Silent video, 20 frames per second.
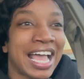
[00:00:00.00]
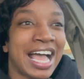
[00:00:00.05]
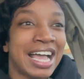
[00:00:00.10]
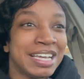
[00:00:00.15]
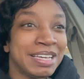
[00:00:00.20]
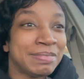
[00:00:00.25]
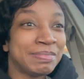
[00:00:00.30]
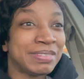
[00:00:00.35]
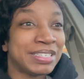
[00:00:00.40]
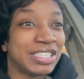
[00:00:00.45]
I
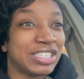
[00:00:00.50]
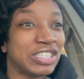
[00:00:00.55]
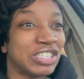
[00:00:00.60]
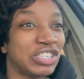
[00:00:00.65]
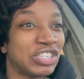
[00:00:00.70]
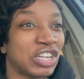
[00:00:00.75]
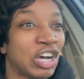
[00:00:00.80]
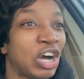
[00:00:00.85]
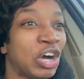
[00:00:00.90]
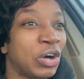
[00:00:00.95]
am
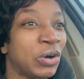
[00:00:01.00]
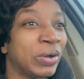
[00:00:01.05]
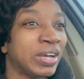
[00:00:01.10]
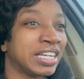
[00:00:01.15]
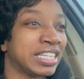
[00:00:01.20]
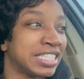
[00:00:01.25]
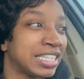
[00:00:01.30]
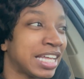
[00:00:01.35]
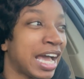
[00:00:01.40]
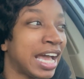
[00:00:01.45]
so
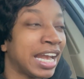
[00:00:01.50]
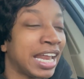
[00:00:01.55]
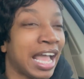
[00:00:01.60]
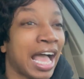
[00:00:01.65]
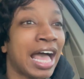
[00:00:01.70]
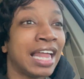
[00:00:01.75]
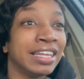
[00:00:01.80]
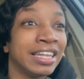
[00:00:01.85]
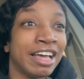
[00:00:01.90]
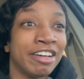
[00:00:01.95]
excited.
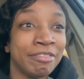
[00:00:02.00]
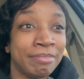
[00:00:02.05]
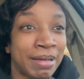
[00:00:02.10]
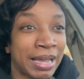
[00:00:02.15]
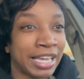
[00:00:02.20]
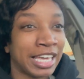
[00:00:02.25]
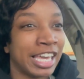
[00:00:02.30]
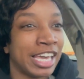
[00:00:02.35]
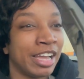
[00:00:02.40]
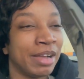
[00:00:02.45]
I left
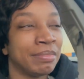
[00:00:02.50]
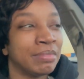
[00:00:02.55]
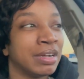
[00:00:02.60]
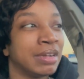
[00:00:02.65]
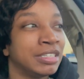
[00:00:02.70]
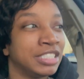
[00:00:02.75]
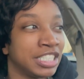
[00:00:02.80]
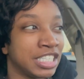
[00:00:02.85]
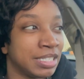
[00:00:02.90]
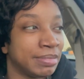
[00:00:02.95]
my
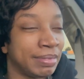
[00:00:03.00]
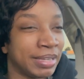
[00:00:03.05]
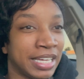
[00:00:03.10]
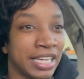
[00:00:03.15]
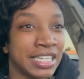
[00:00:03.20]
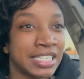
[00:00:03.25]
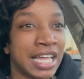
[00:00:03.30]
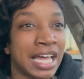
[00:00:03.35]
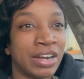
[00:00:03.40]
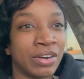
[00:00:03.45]
camera just
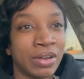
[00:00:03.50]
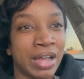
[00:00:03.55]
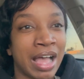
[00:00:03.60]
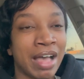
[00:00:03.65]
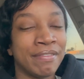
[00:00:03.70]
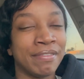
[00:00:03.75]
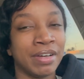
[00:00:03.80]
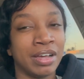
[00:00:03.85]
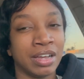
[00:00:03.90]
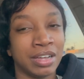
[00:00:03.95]
because I don't
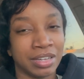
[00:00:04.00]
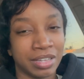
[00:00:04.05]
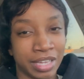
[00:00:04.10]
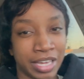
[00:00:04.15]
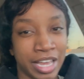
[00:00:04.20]
have a